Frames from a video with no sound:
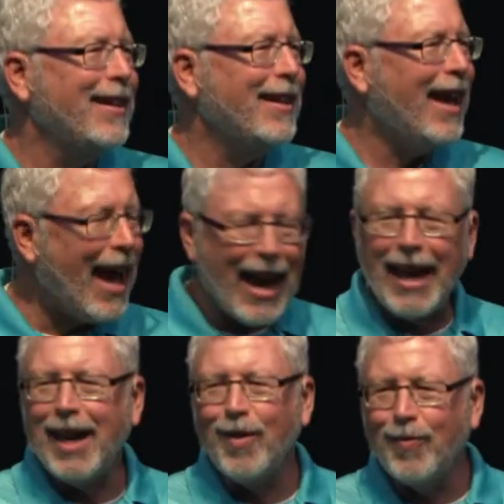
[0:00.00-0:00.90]

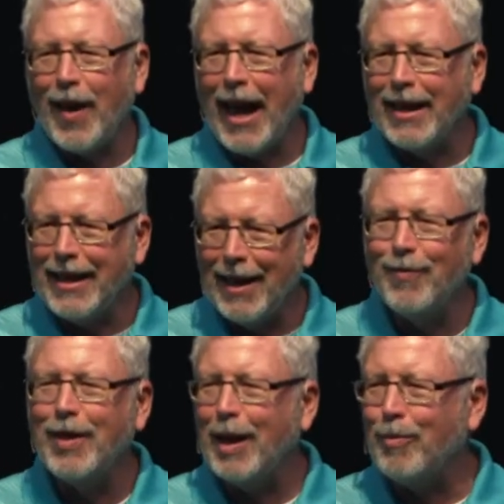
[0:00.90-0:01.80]
cave and give
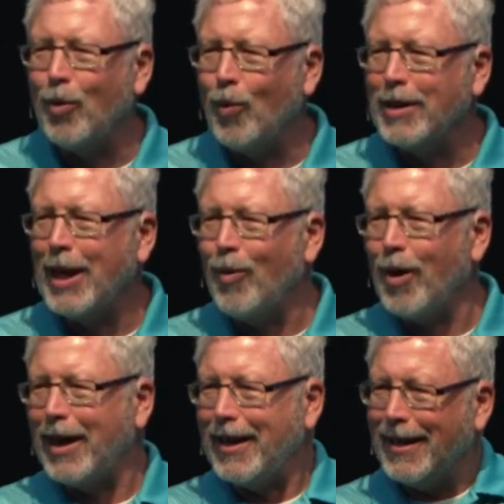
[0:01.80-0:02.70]
them what they
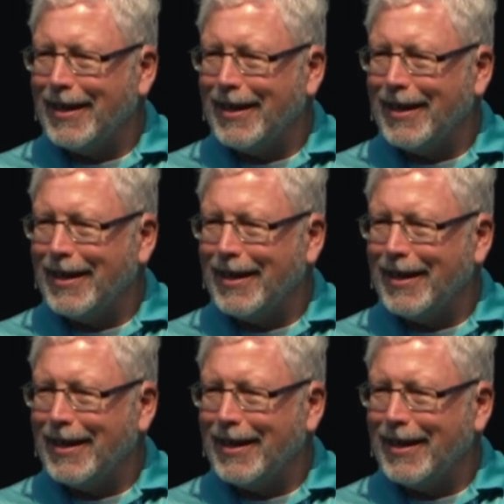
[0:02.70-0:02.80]
wanted.